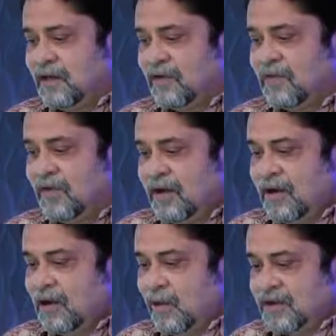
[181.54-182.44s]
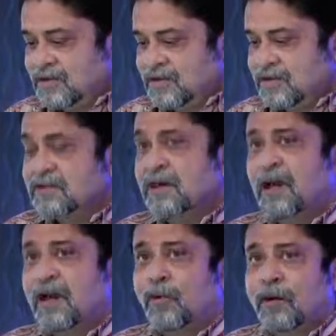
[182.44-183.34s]
of question
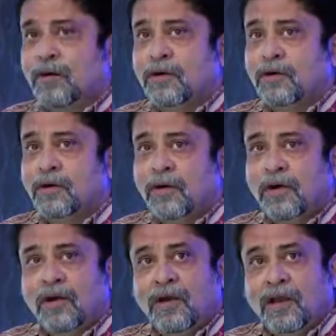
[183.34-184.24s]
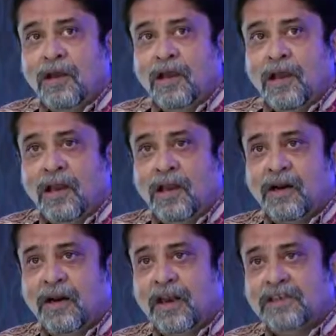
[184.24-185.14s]
I want to
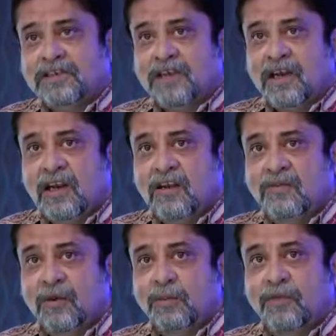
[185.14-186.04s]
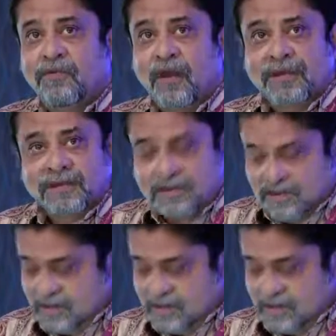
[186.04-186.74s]
raise from the first